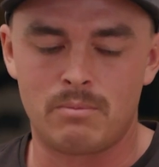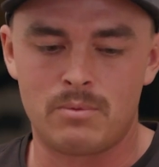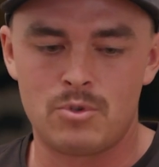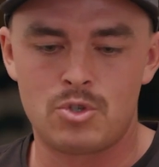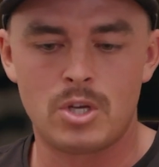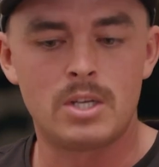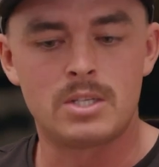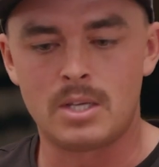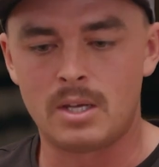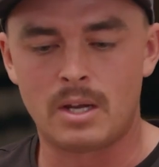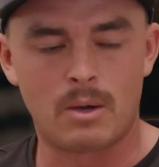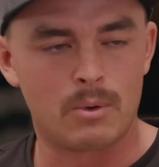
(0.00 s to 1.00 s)
you know,
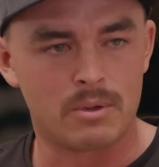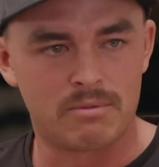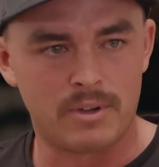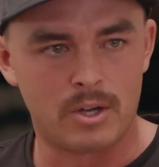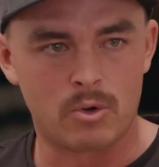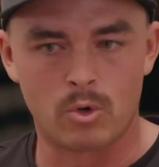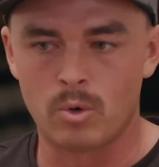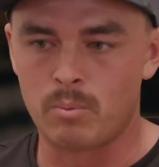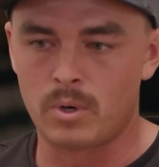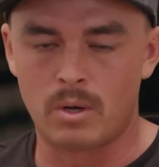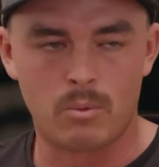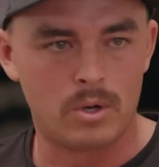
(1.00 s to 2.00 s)
JT and I were in the final
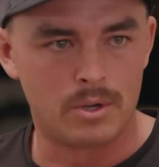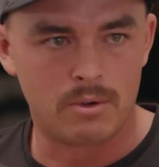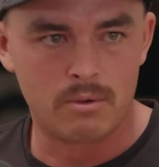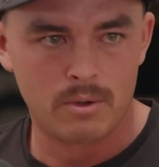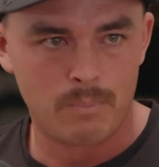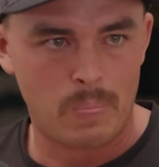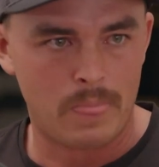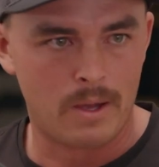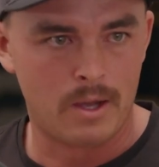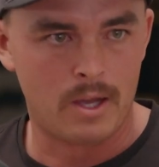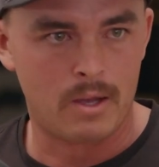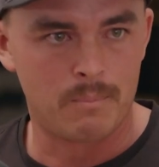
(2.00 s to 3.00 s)
group when I won
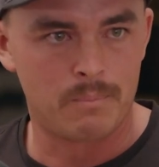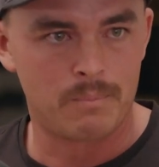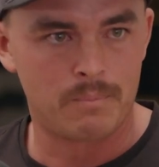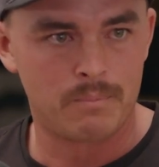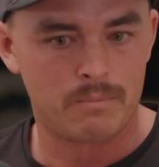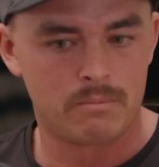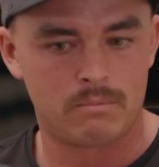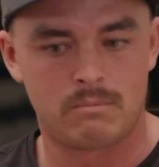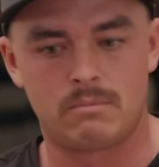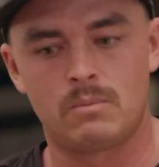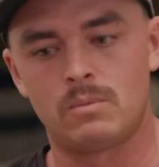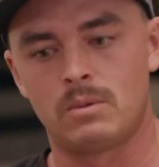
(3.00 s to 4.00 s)
um,
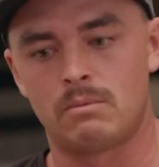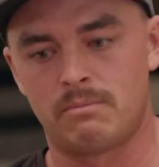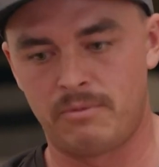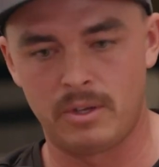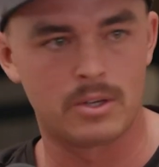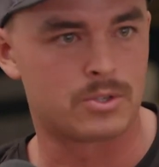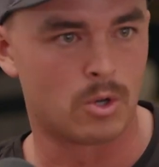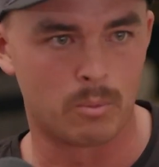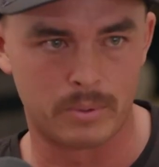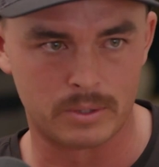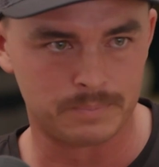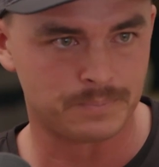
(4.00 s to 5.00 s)
Phoenix
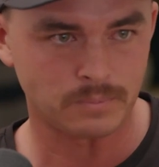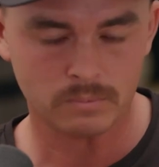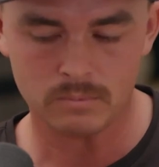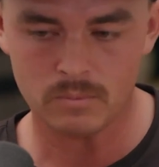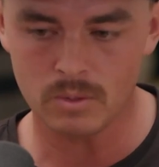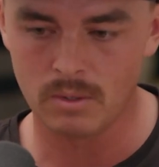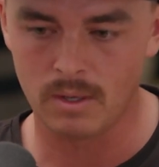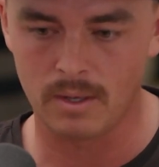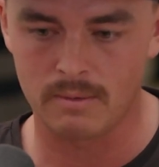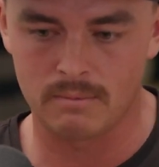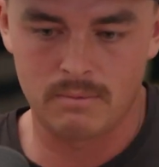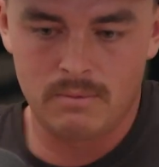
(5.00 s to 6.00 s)
Open.
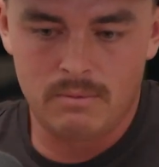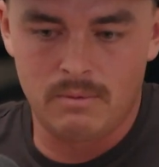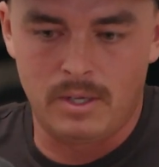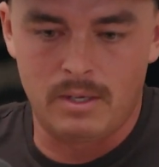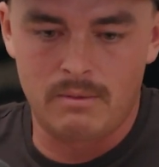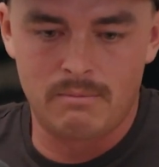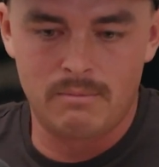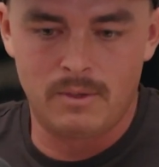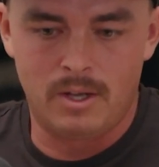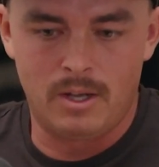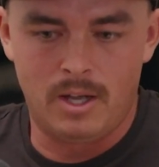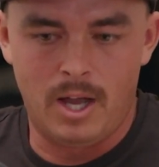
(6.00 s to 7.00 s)
Like,
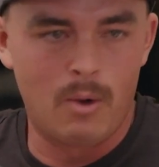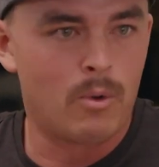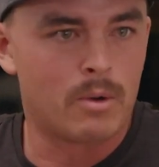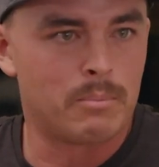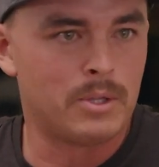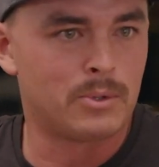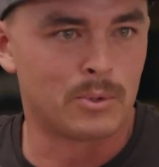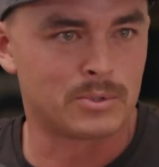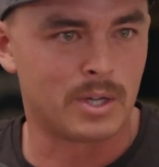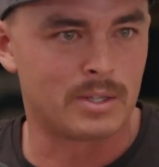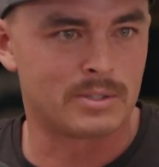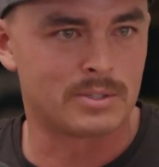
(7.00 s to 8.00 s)
I want to beat
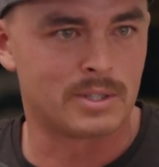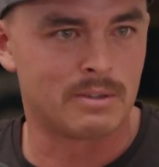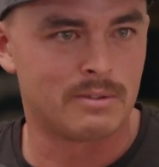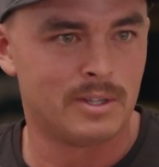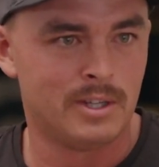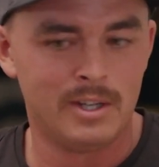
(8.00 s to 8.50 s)
those guys because